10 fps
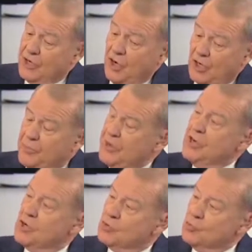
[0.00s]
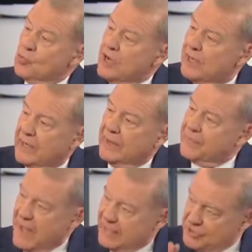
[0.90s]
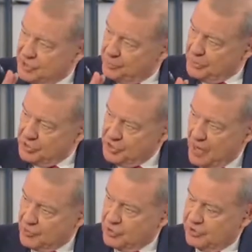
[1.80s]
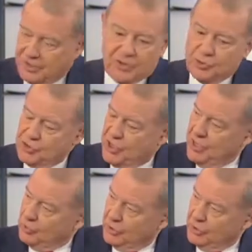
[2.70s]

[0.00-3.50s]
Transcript: economy reeling. That is the perception. That's what you hear